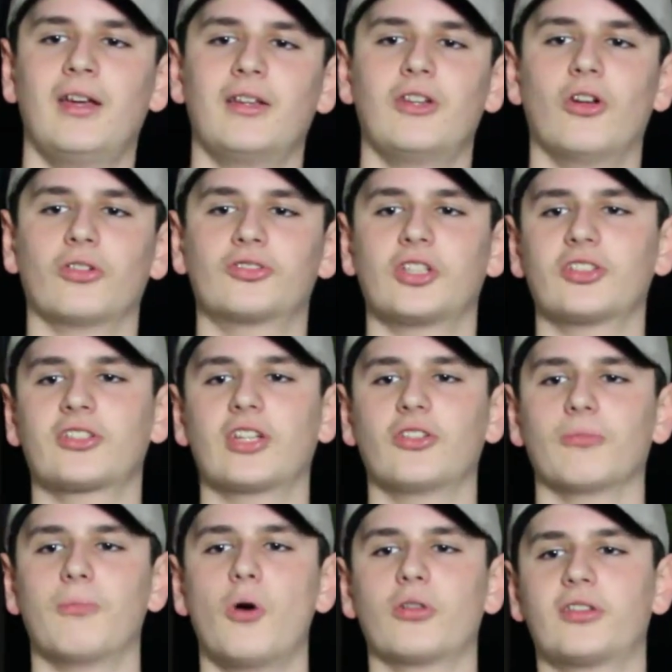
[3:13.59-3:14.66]
just because
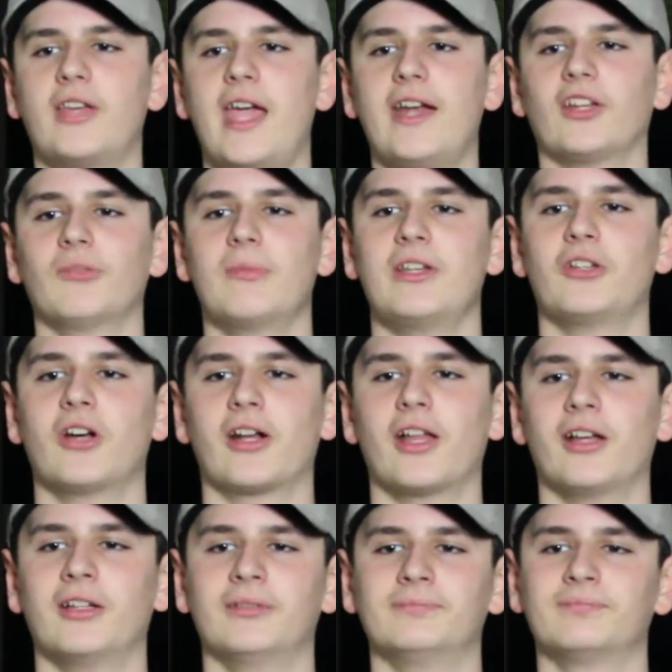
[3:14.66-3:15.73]
they're both gay doesn't mean you
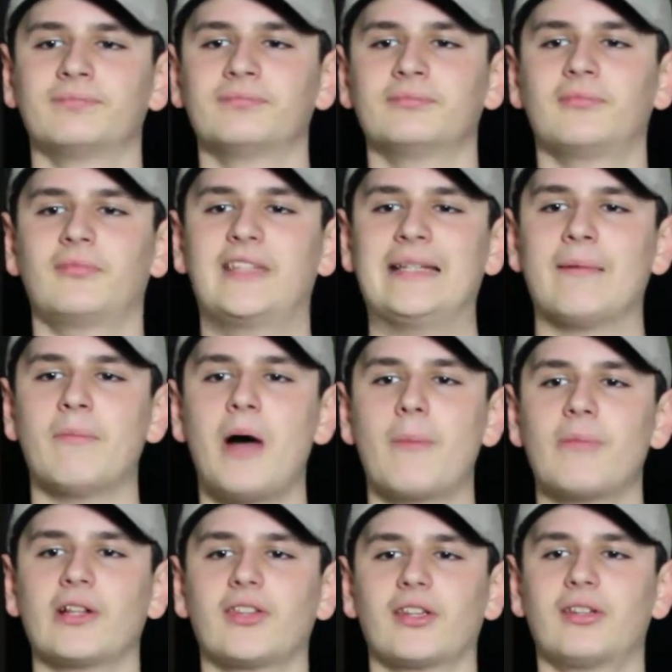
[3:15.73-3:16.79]
got to team them
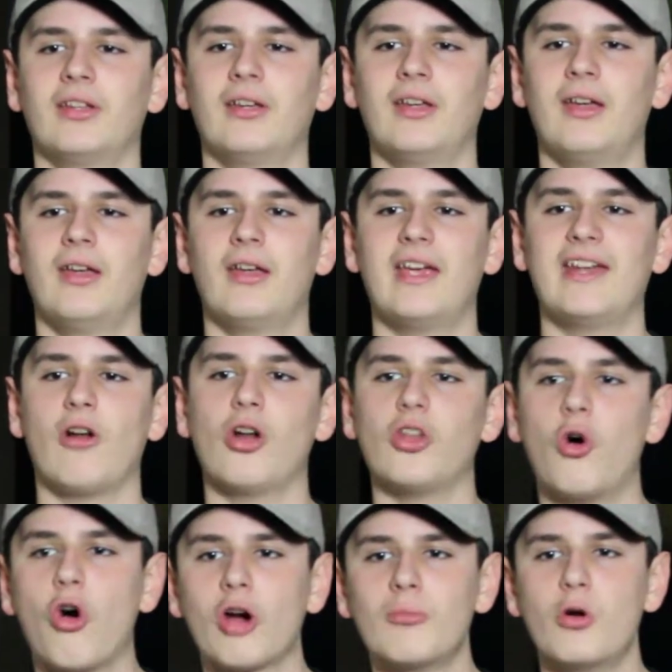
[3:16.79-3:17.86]
up. That's like, in all the
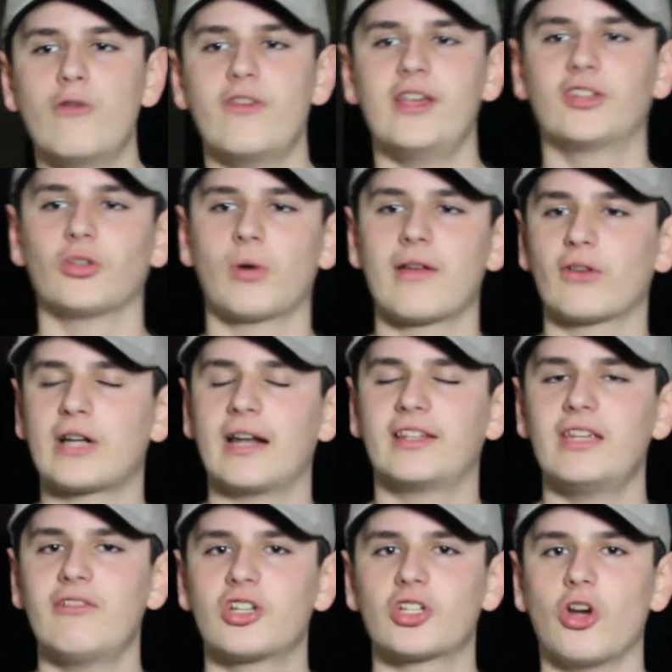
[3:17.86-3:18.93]
horror movies or whatever kind of
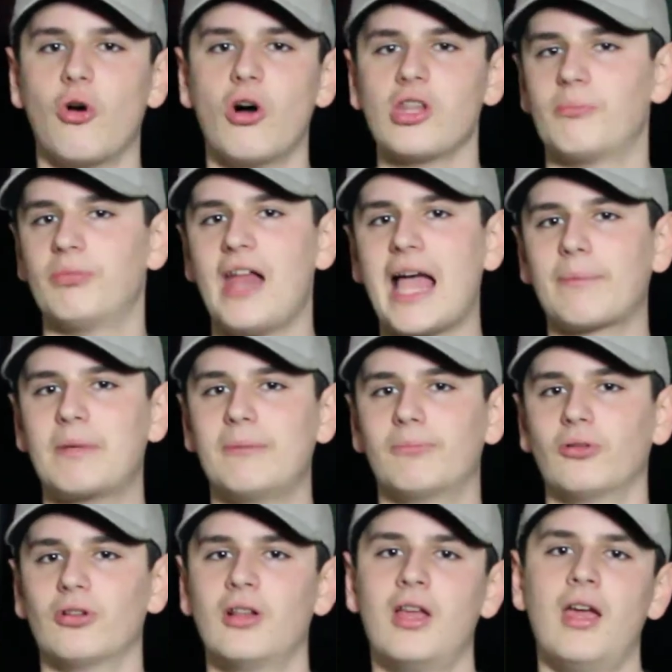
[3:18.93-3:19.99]
TV show, all the black
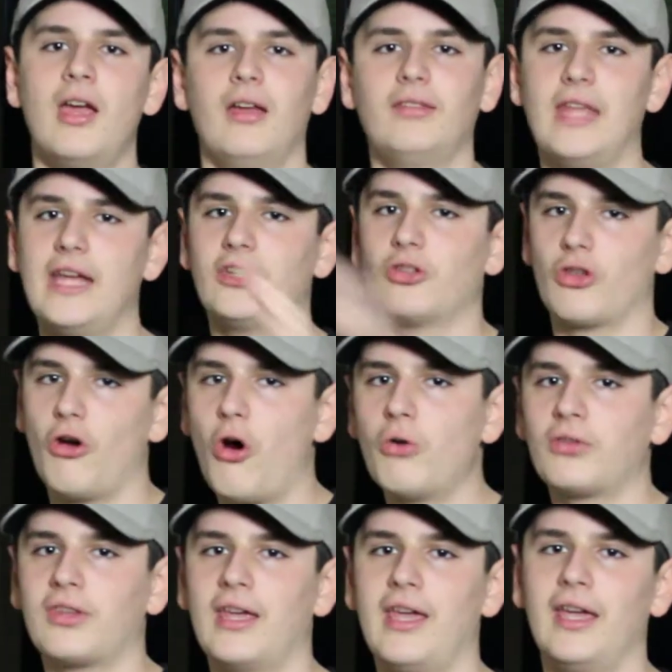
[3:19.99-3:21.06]
people, they do their
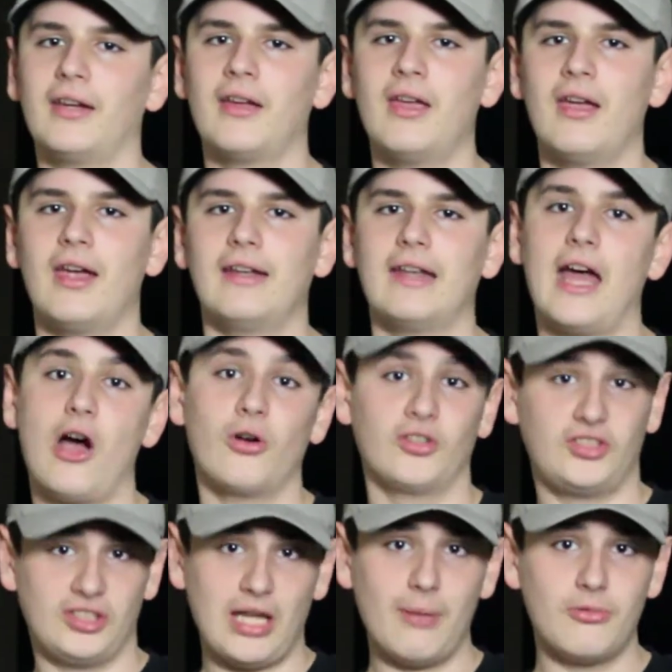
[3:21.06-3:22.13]
own thing, and now in
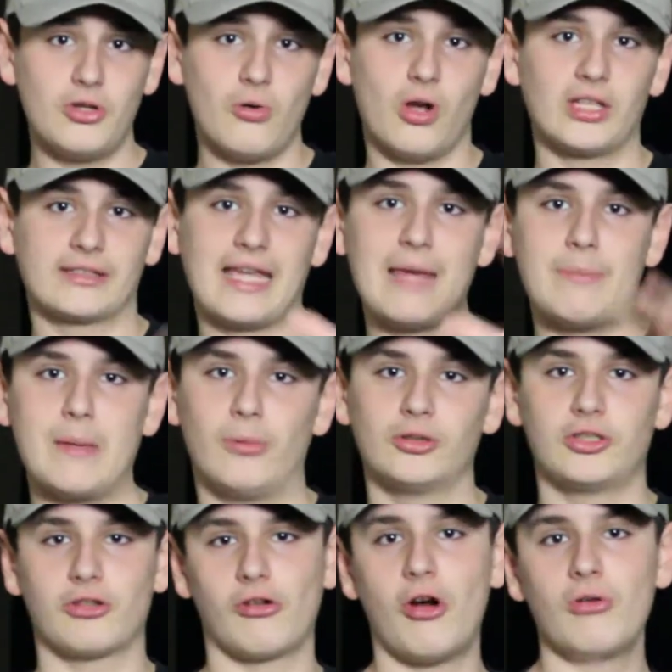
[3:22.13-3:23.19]
CW, all the gay people
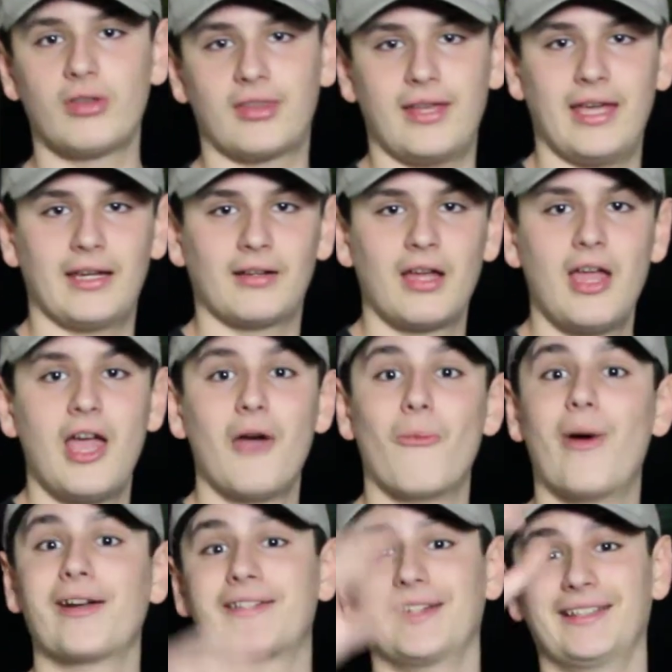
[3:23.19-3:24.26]
do their own thing,
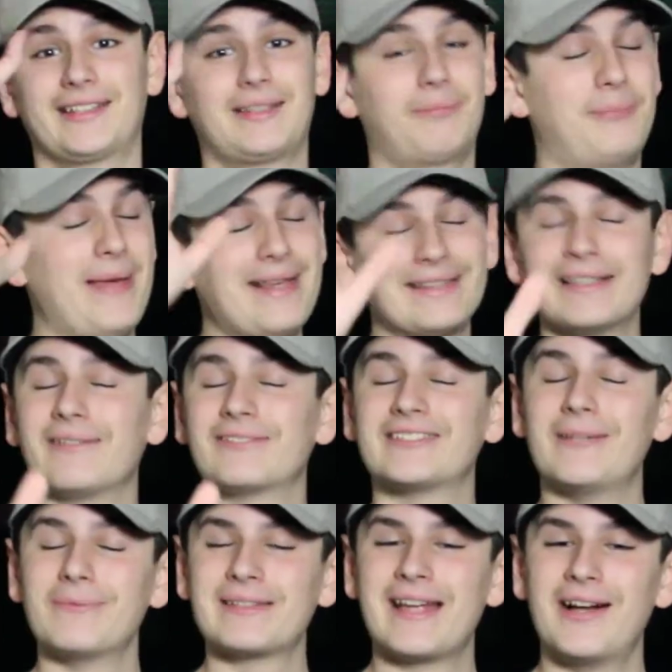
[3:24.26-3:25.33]
which is, speaking of
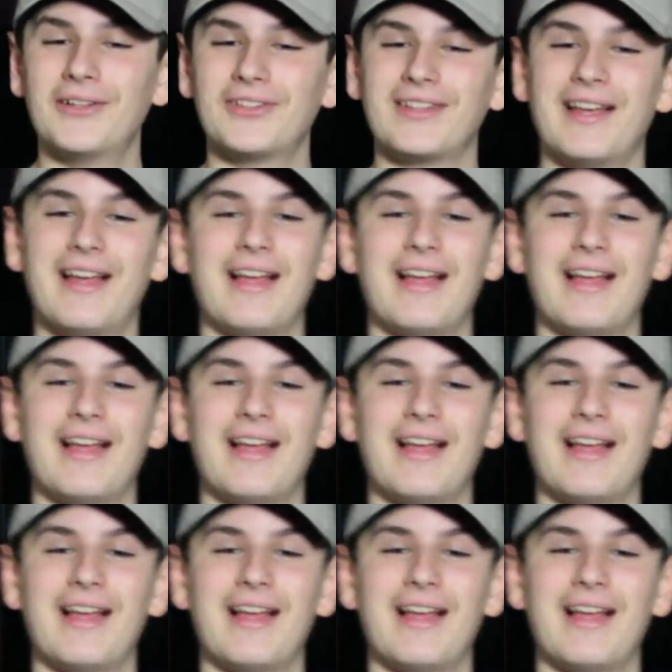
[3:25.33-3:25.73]
something else,